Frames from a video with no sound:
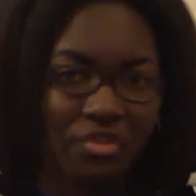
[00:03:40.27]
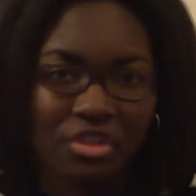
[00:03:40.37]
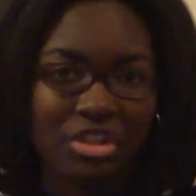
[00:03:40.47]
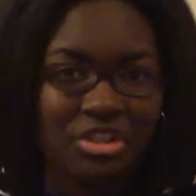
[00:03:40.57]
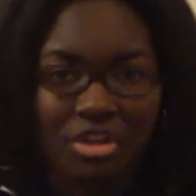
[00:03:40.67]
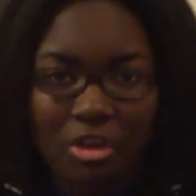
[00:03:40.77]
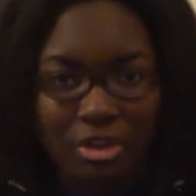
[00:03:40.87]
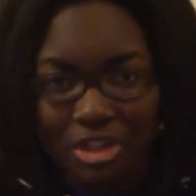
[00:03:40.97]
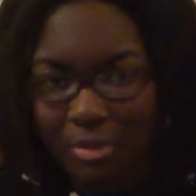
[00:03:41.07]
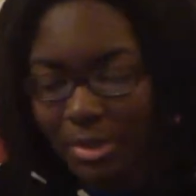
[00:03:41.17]
for the
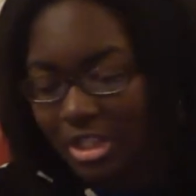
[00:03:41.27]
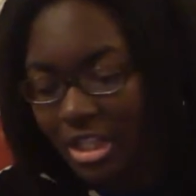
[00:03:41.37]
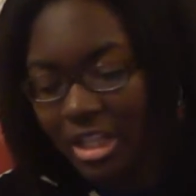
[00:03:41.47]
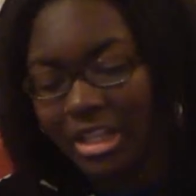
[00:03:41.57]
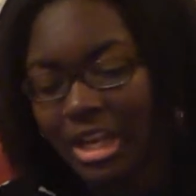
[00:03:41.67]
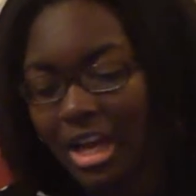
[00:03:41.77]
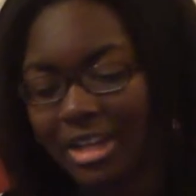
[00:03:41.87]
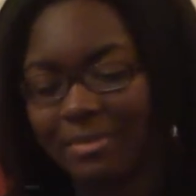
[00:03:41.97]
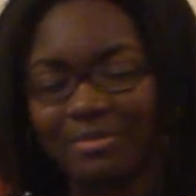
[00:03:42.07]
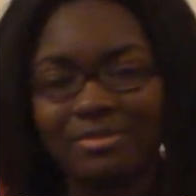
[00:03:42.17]
scholarship
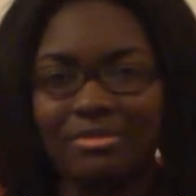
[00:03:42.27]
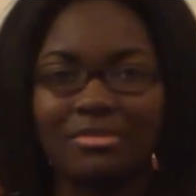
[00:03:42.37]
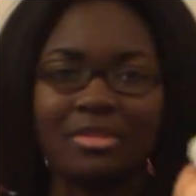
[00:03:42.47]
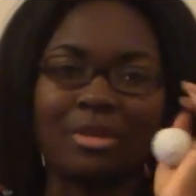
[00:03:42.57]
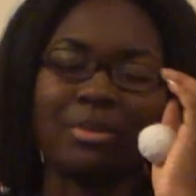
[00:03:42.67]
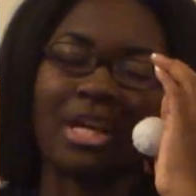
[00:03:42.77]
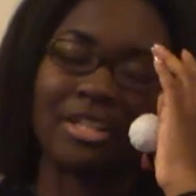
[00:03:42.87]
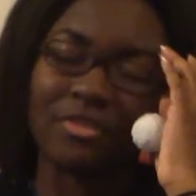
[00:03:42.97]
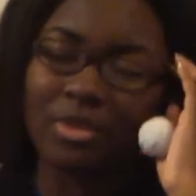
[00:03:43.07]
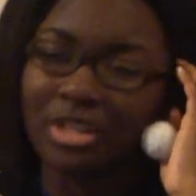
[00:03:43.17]
I
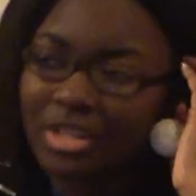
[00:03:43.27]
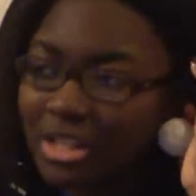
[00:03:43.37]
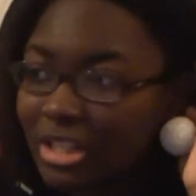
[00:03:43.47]
applied for,